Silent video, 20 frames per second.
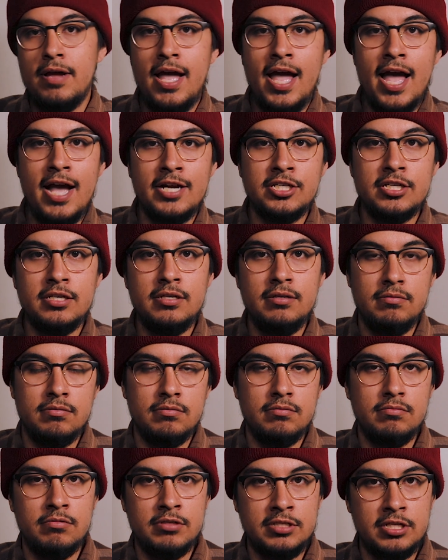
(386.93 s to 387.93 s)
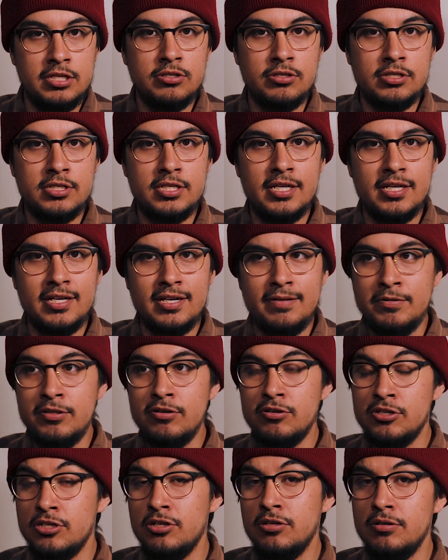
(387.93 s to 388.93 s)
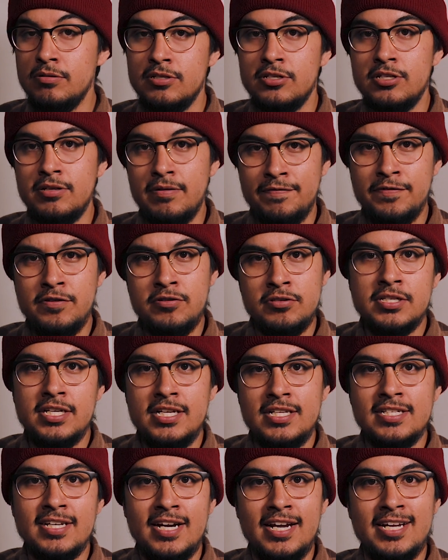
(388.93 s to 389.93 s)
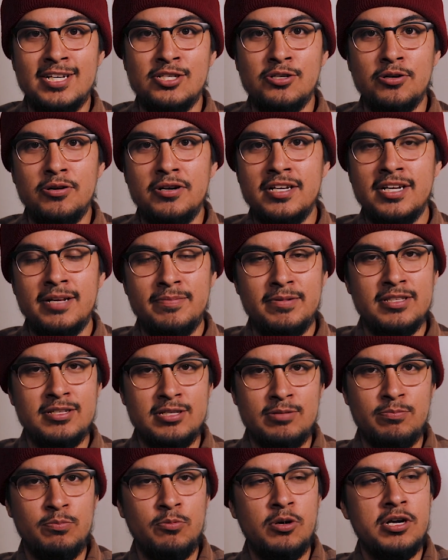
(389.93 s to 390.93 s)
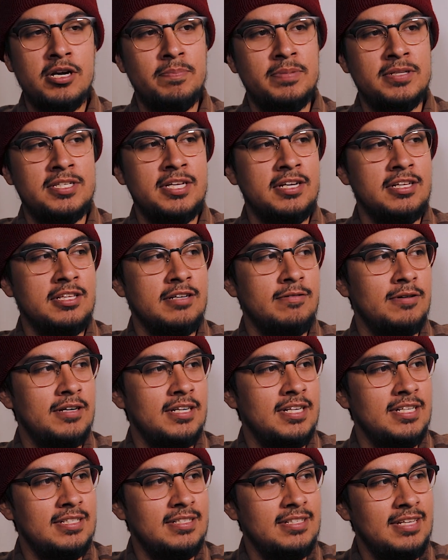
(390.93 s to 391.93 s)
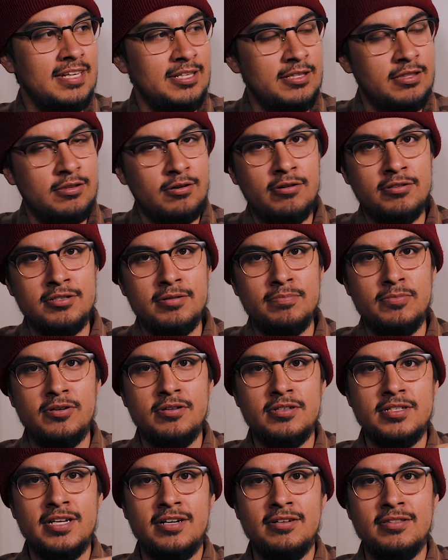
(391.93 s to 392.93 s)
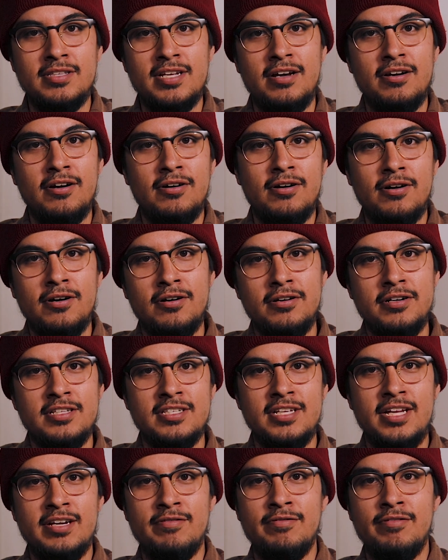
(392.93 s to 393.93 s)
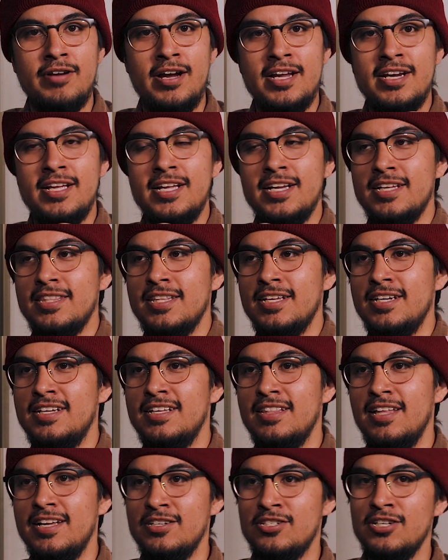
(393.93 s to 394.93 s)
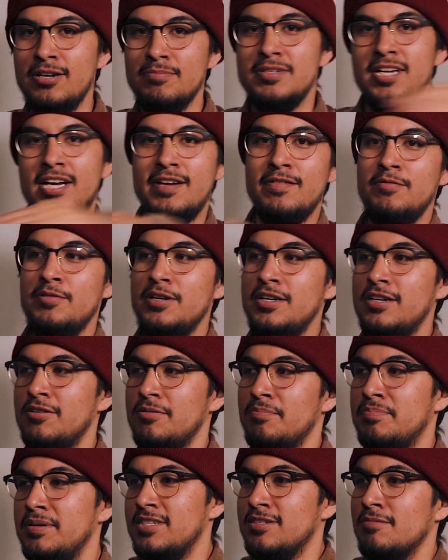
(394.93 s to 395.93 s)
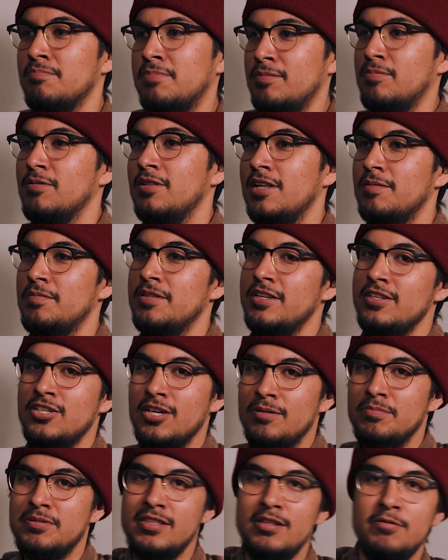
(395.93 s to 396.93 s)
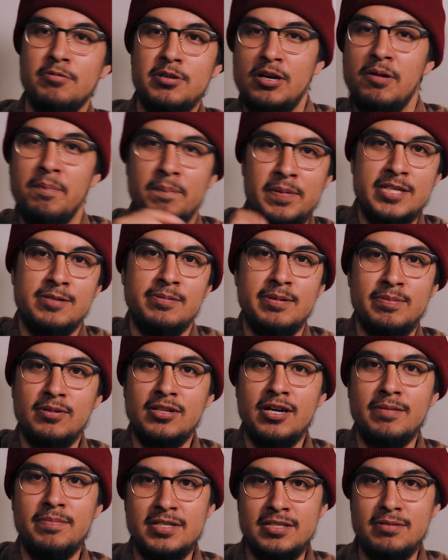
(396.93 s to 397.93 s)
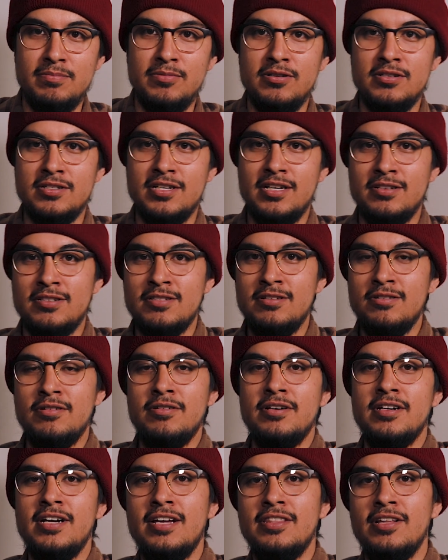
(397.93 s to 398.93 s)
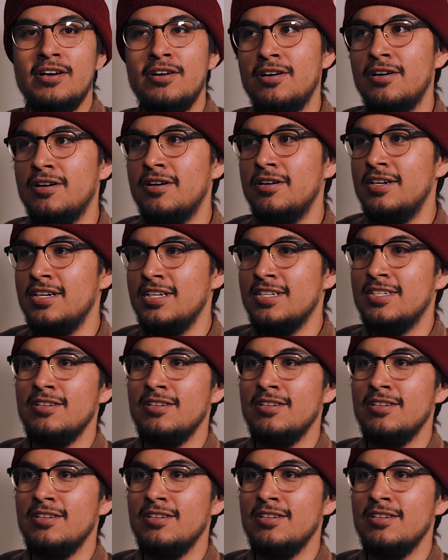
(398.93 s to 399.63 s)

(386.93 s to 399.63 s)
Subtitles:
Action was interesting. I mean, there's a few scenes that I enjoyed. I mean, one in particular where he throws a motorcycle down a hall and it's like riding, and then he like jumps out of a window and beats some people up, and then jumps in the window and beats people up as the motorcycle's still going down the hall, and